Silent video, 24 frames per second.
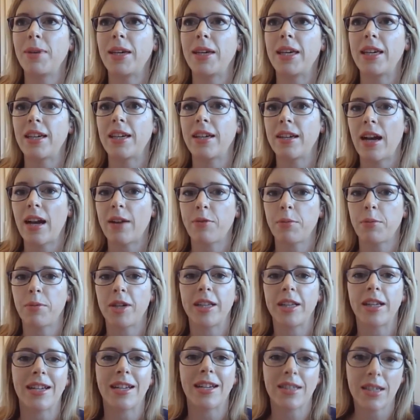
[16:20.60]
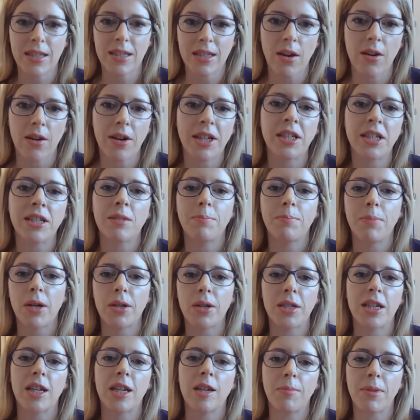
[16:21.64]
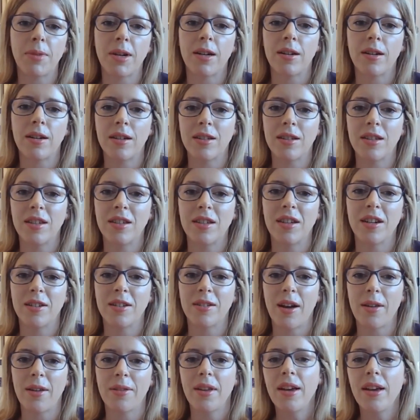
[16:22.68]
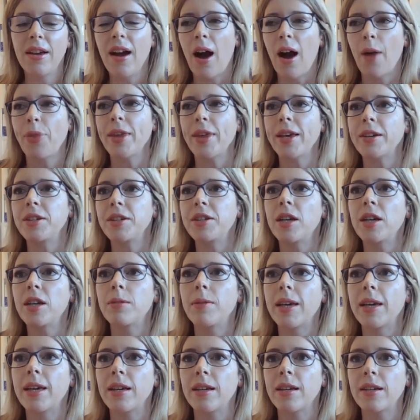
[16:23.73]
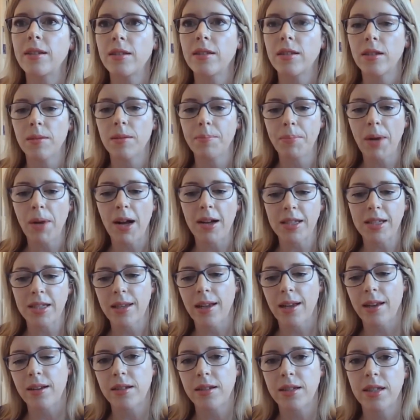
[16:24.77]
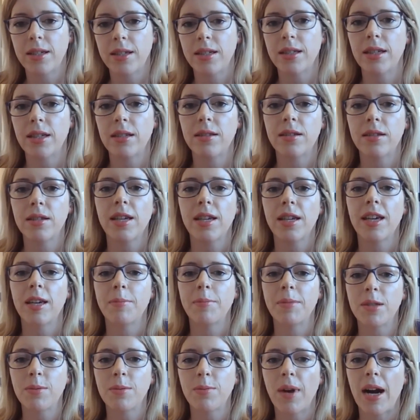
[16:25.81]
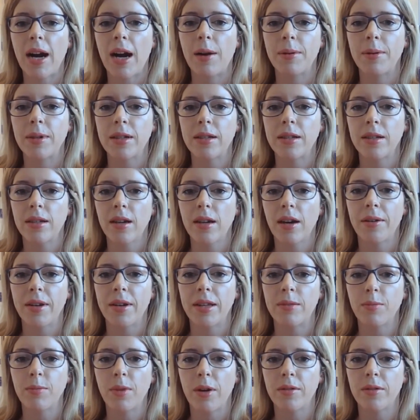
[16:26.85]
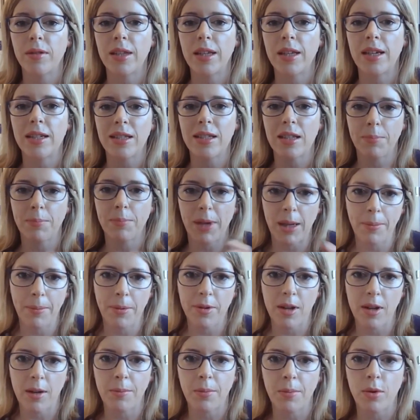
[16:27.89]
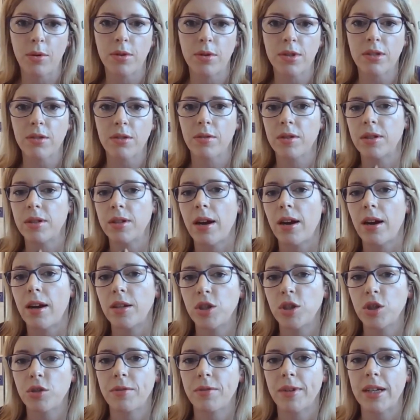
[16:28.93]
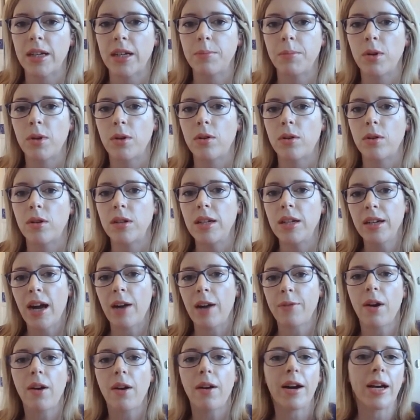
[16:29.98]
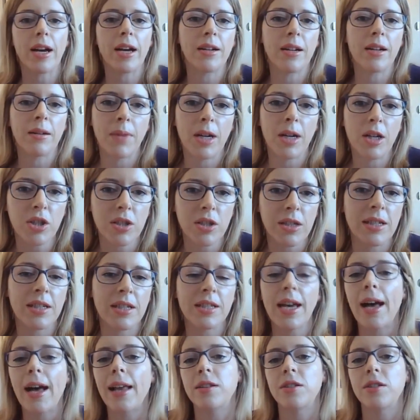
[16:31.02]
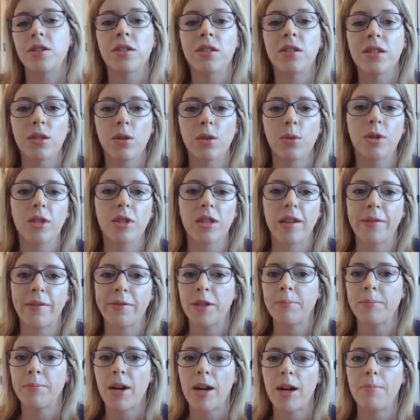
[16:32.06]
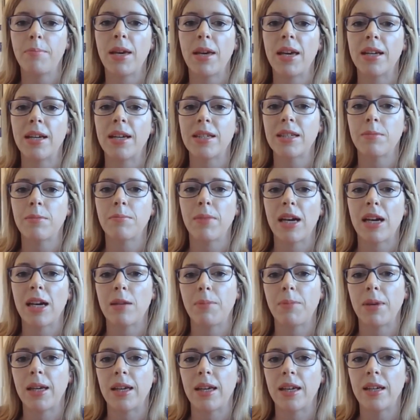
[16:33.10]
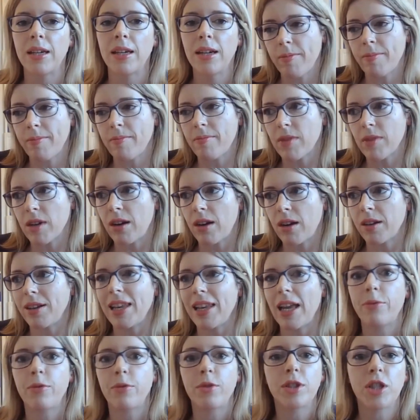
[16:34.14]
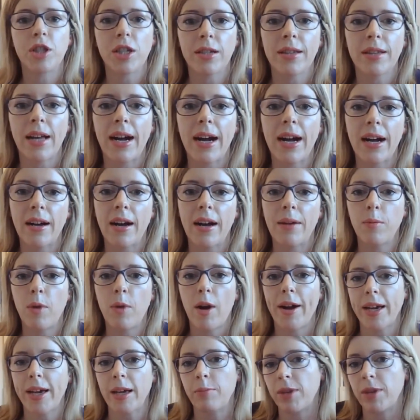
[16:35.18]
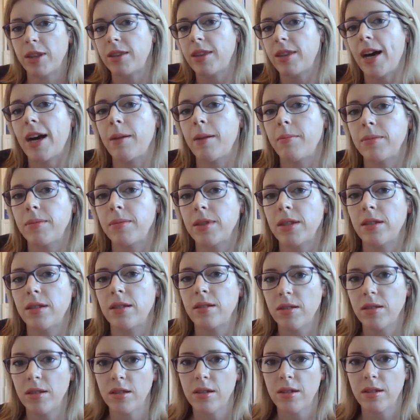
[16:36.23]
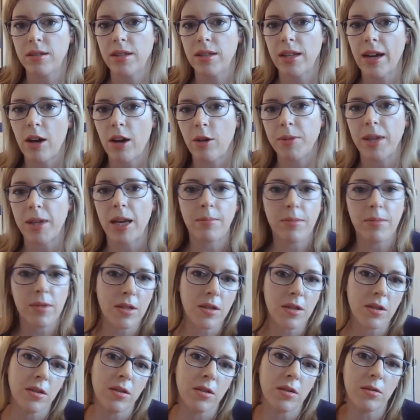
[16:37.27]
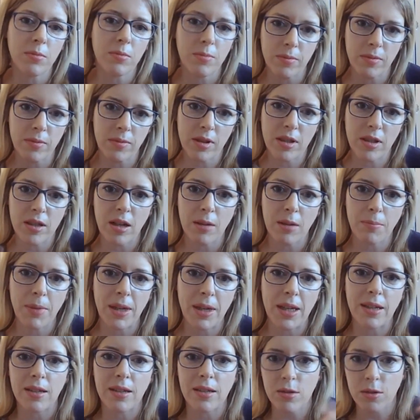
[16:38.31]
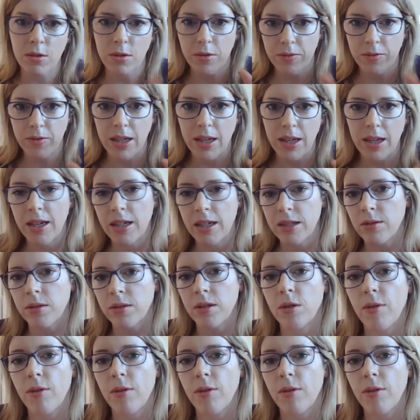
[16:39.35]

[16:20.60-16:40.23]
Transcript: be everybody gets assigned a buddy. I think knowing the personalities in the team as well, and going, well, these are the people that are more sort of nurturing and more have higher emotional intelligence or whatever it might be. So maybe kind of leveraging that and working with them to help them to be the sort of the ears on the